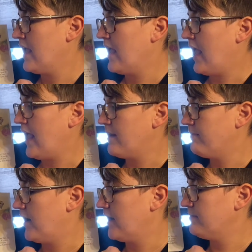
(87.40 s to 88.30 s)
and a
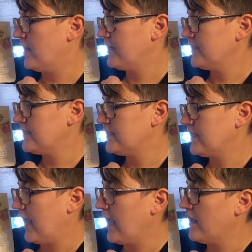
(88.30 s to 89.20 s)
barb on its
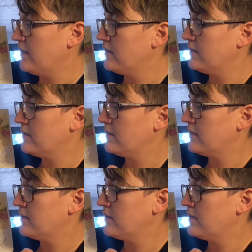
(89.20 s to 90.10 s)
tail.
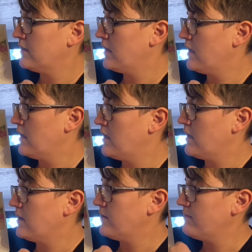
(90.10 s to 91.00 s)

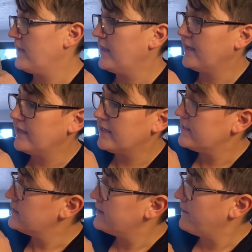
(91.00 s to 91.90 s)
Oh my goodness.
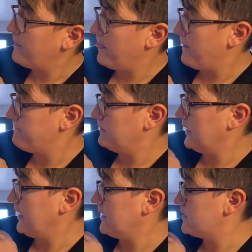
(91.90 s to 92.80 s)

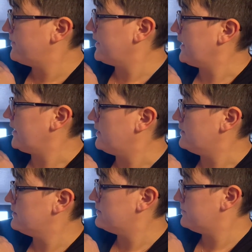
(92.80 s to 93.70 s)
E is for
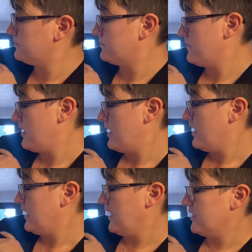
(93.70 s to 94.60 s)
eel.
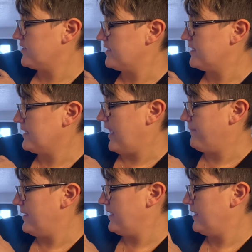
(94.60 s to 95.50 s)
Eels are
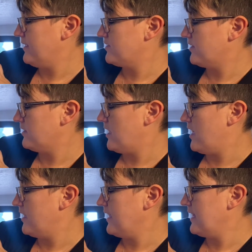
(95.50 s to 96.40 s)
slimy. Eels are
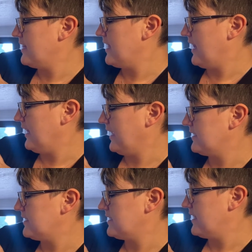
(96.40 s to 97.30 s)
long and thin like
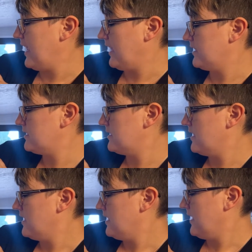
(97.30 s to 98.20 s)
snakes.
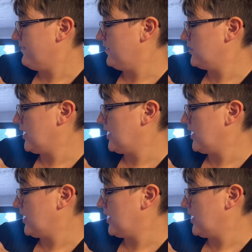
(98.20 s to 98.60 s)
If you do not